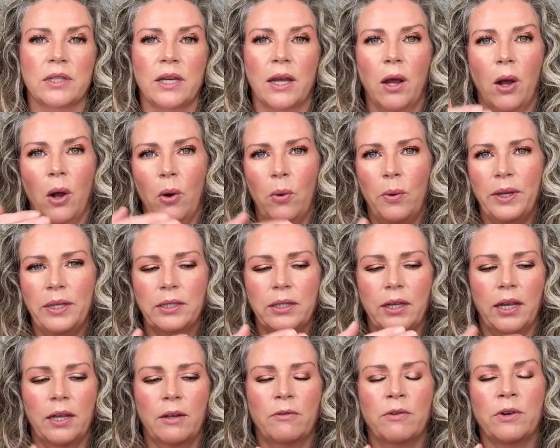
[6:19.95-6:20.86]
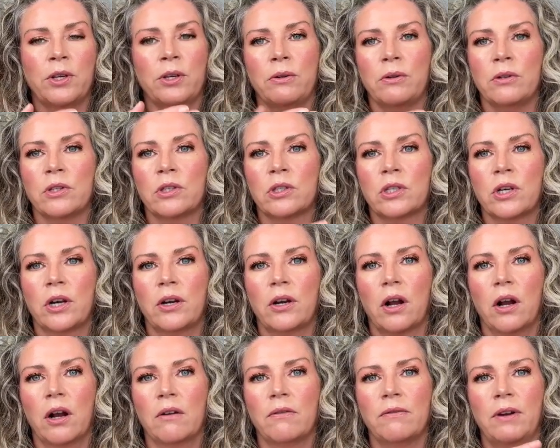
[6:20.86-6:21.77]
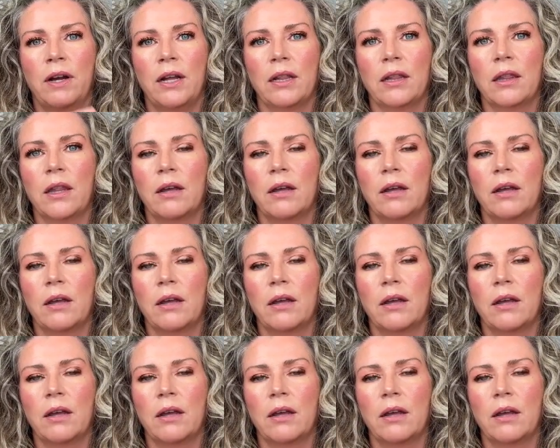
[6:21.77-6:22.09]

they always like for you to start off at